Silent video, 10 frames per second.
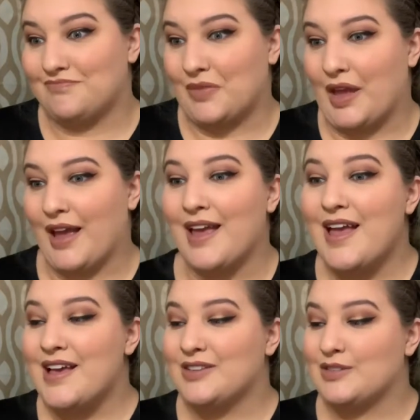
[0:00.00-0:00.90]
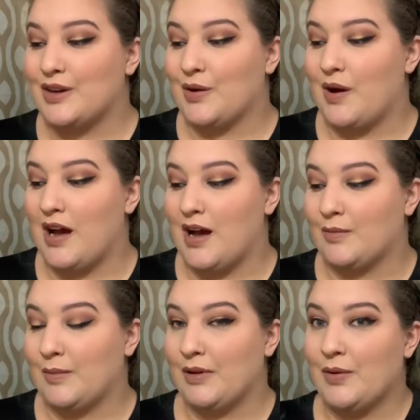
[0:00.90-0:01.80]
Okay, so
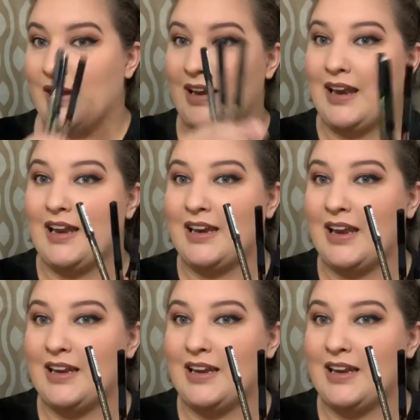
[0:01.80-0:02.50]
let me go ahead and